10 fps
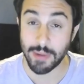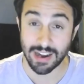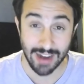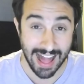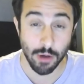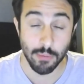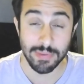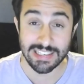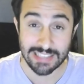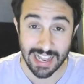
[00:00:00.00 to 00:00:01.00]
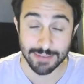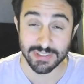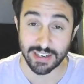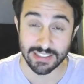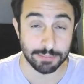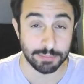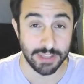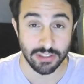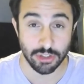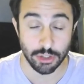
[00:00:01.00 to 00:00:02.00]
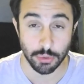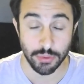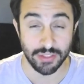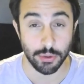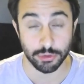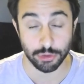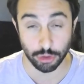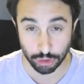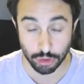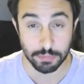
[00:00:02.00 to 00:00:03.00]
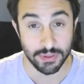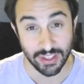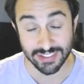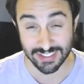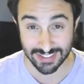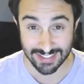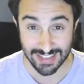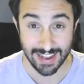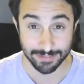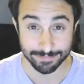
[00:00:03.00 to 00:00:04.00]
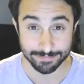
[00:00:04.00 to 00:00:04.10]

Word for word: no matter how many times I explain to you that those are stupid things to say.